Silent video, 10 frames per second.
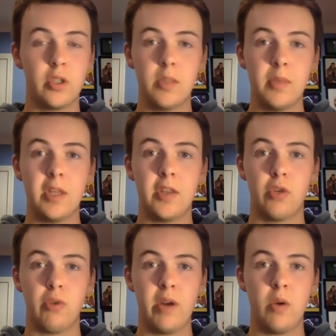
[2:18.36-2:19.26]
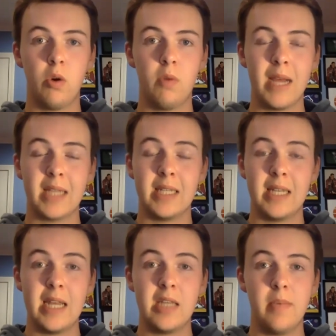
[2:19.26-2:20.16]
is something that the great quarterbacks
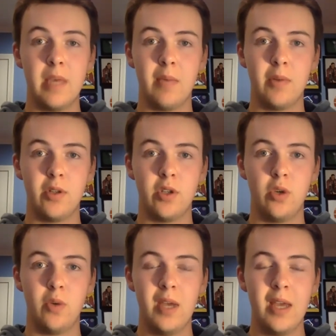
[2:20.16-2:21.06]
need to be able to do.